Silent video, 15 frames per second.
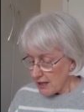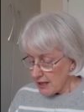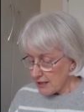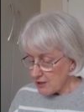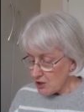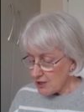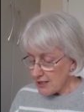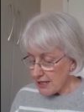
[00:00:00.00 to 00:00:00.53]

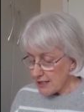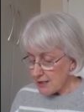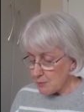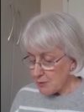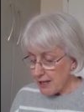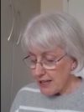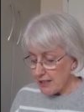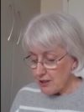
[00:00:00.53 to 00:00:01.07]
I've just
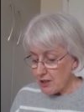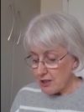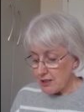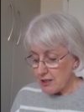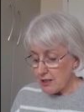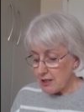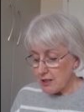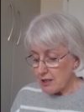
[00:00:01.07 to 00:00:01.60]
explained that
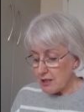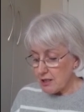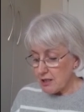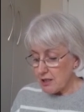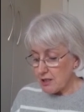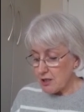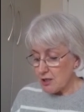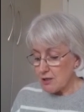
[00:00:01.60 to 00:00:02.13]

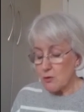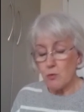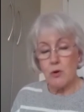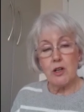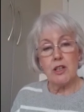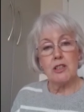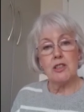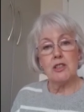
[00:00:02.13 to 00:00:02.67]
there's a
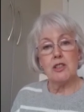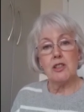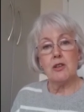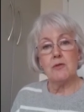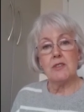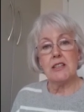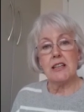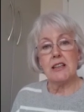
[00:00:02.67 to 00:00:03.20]
word
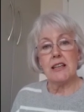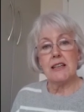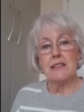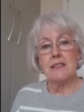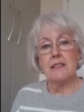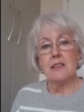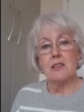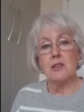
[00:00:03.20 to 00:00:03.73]
used in this
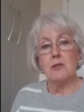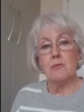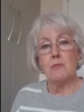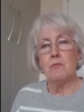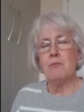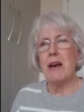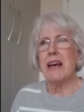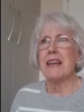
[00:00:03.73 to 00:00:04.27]
that you
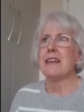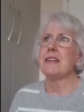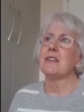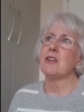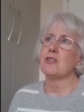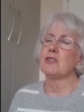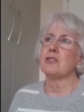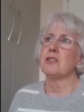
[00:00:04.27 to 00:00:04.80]
may
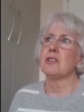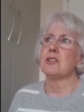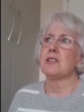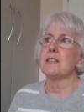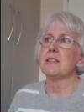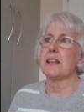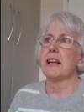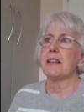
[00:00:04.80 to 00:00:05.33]
not
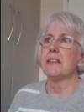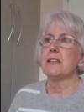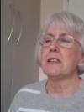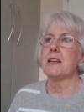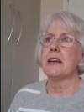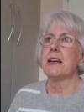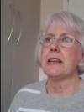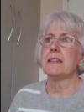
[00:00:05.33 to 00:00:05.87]
understand.
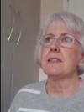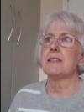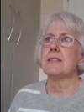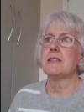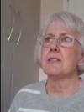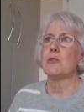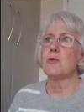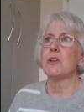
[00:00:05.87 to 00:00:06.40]

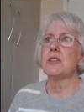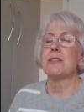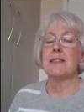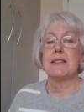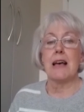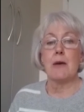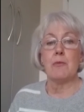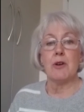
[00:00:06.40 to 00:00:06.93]
It's the word
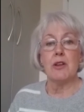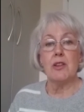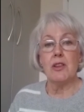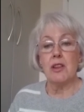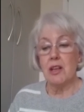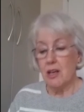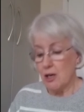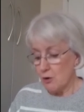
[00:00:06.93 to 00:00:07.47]

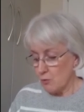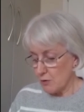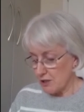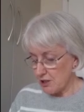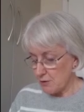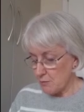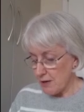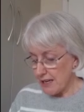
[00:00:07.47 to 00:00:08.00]
Sabbath,
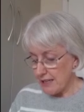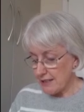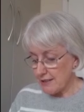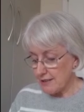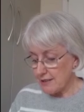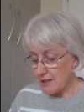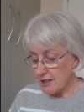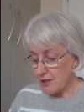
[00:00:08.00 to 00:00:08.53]
which
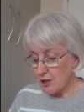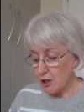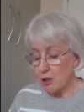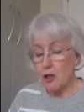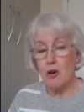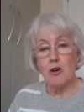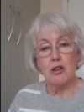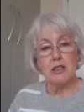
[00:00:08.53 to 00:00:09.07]
means the
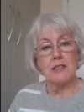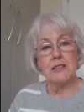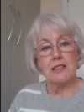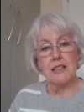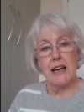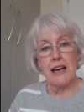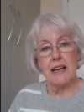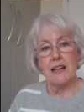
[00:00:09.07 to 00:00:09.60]
Lord's
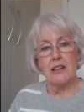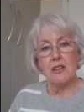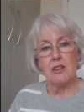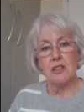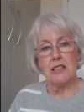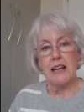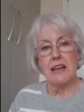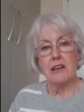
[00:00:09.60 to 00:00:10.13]
day, the
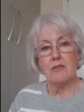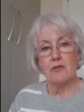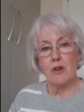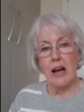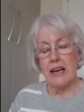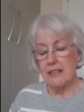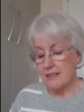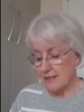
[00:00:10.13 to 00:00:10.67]
day of
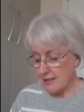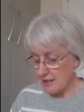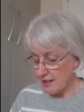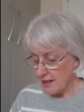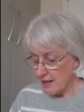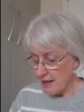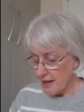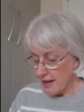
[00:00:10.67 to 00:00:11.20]
rest.
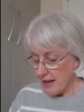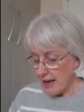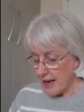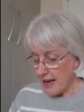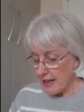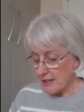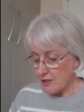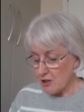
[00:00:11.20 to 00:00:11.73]

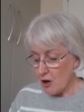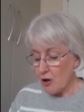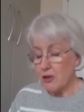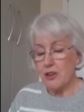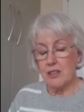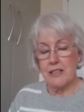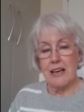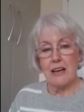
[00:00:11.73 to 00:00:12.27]
And
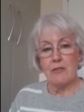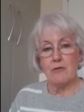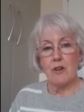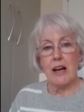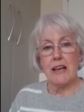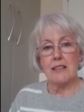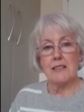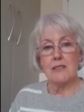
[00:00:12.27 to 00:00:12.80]
on the day of
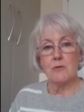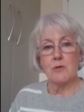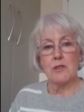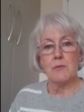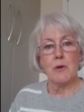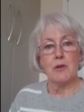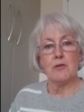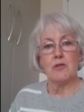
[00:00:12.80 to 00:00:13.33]
rest, we're
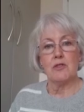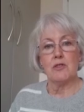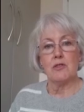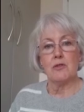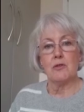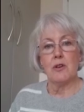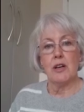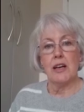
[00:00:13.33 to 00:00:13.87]
supposed
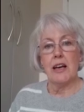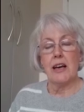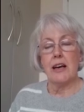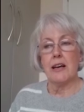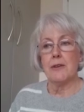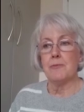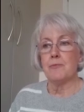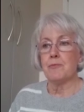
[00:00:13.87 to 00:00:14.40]
to
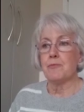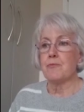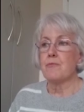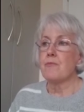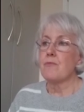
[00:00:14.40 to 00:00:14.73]
um,